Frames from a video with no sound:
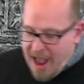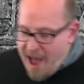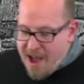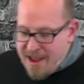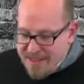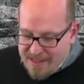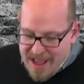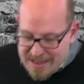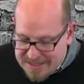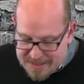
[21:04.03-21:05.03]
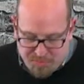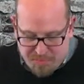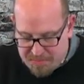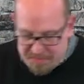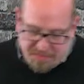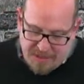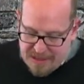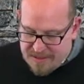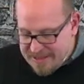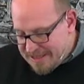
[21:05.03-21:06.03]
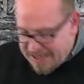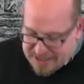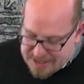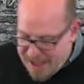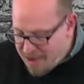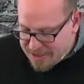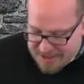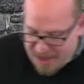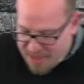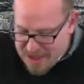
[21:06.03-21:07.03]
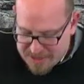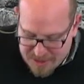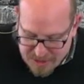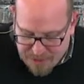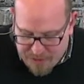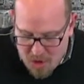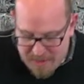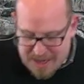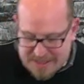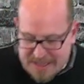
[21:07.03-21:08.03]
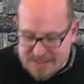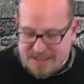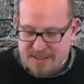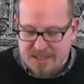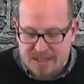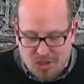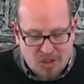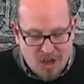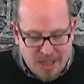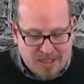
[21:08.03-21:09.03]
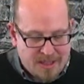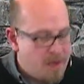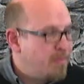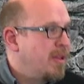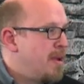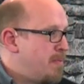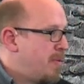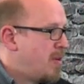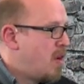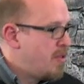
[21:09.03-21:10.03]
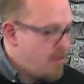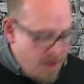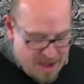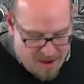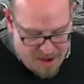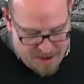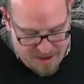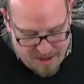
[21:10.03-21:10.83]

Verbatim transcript: God, the last 6,000, 10,000 years of human existence is just a blip on the radar.